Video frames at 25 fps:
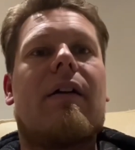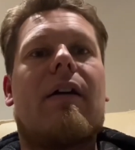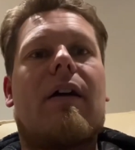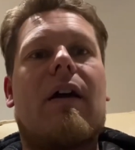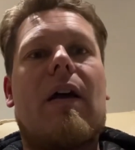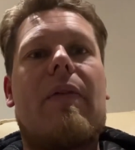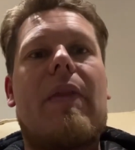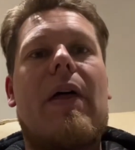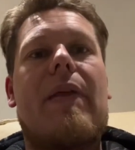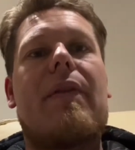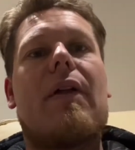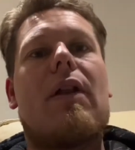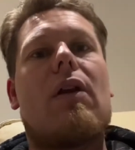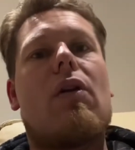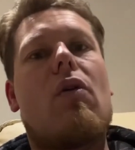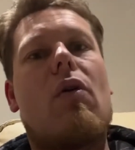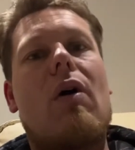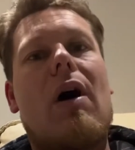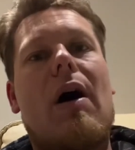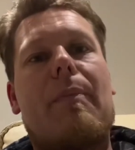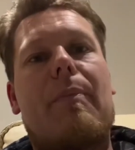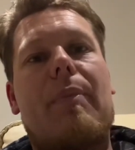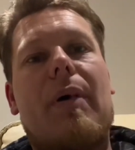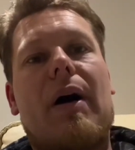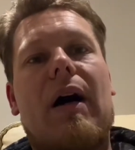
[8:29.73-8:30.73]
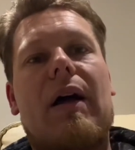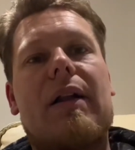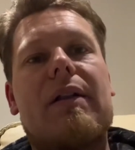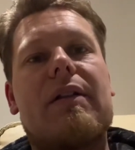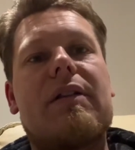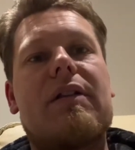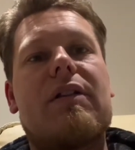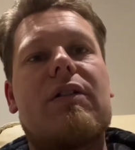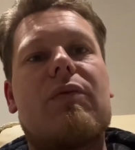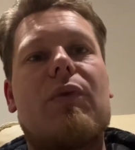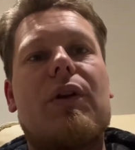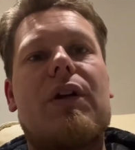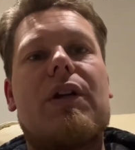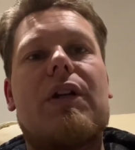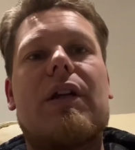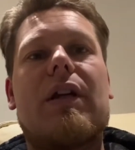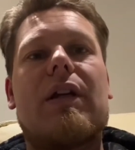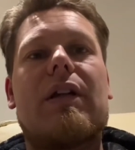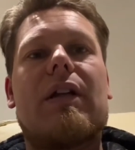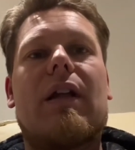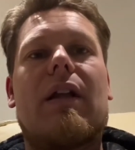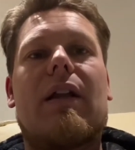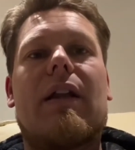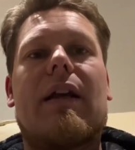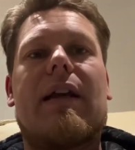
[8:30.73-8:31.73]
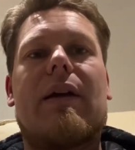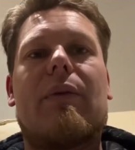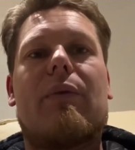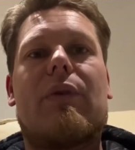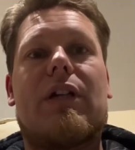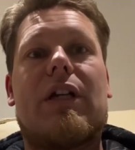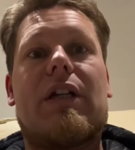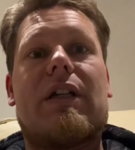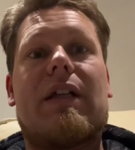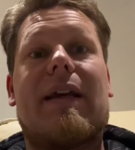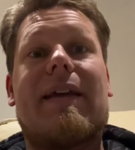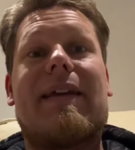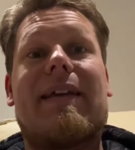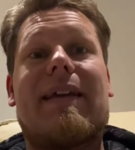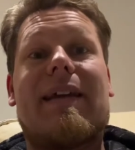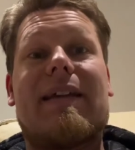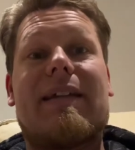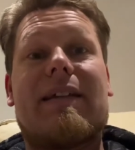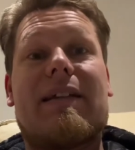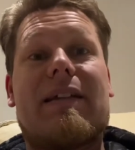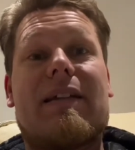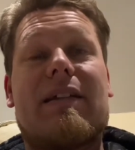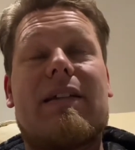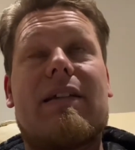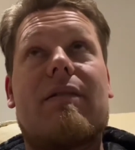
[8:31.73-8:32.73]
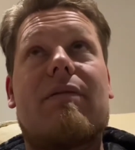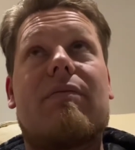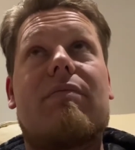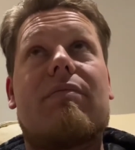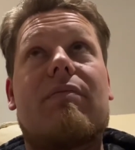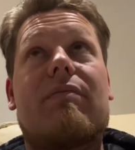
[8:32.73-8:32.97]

And then the lower bands, which is like yes,